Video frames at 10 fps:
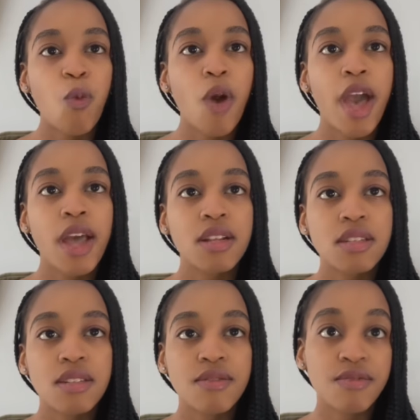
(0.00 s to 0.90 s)

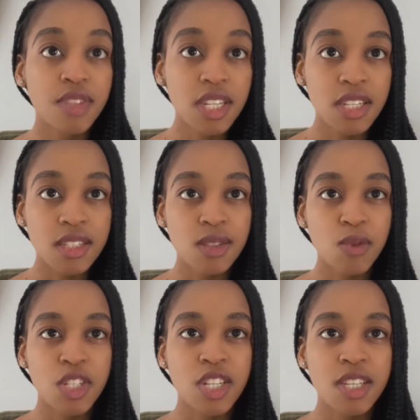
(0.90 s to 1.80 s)
and Venus,
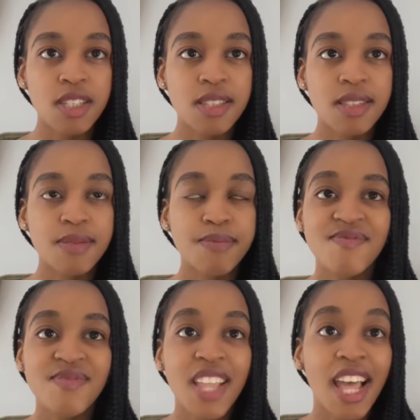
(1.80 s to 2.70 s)
which is
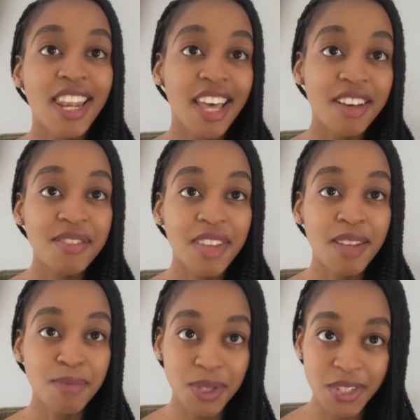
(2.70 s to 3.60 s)
love
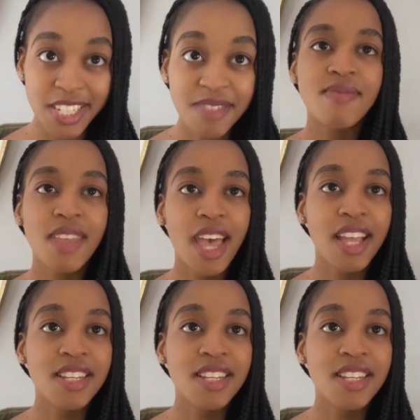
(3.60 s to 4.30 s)
and beauty, and